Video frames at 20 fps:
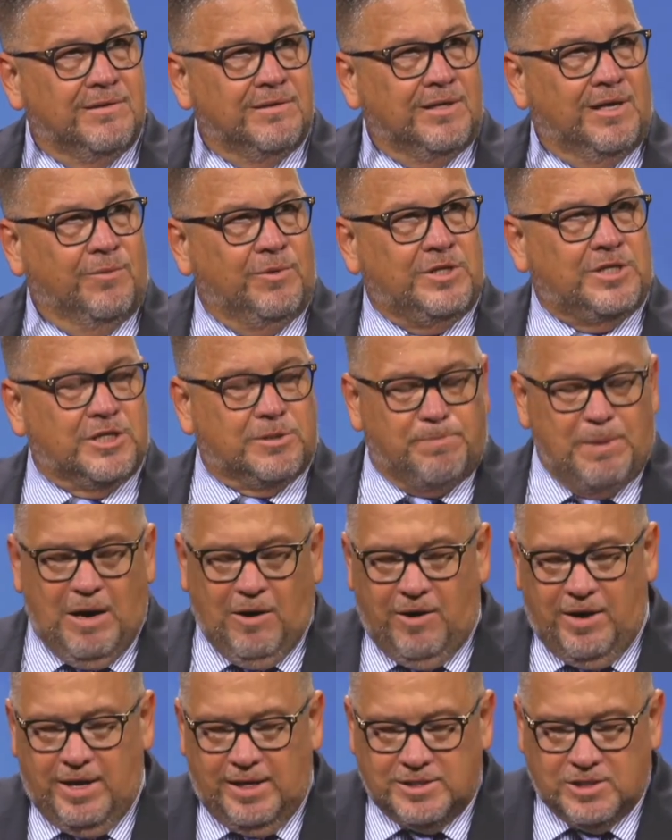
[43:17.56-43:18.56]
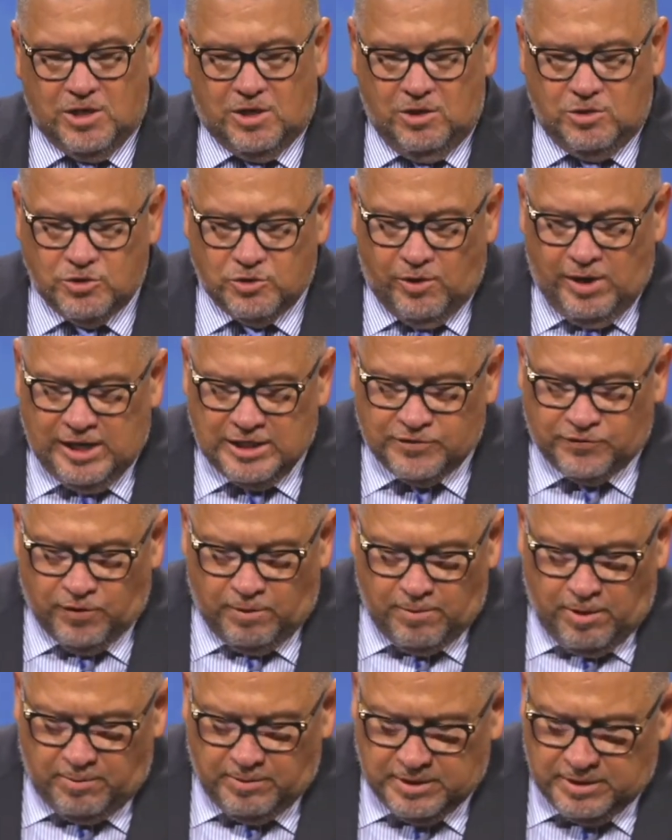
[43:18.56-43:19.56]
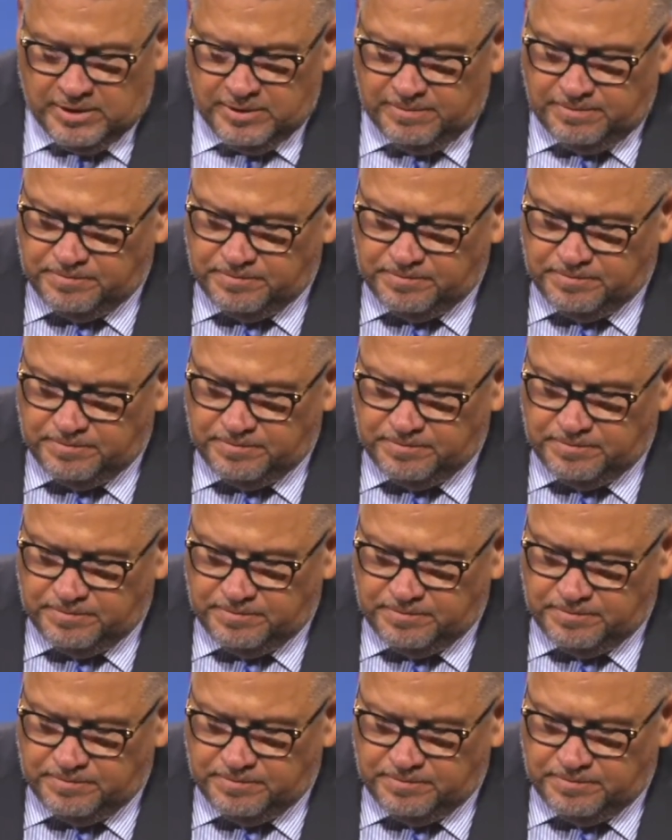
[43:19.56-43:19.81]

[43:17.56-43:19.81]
Can we just bow our heads and close our eyes for a moment?